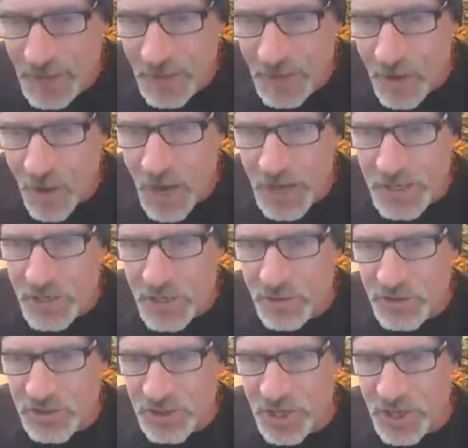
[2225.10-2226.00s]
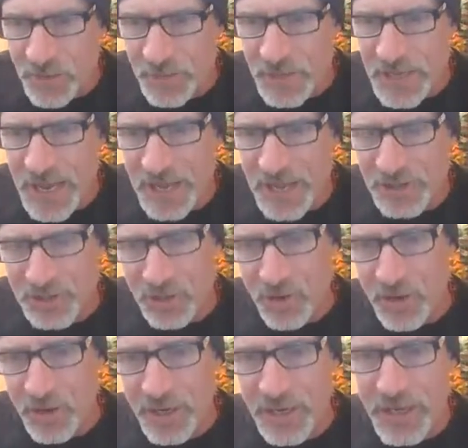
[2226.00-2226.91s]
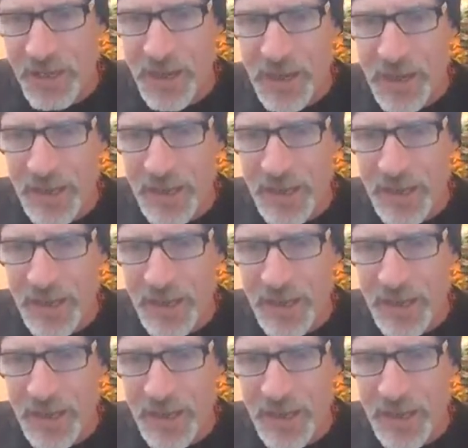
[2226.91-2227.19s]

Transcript: Audio skipping. Yeah, sorry.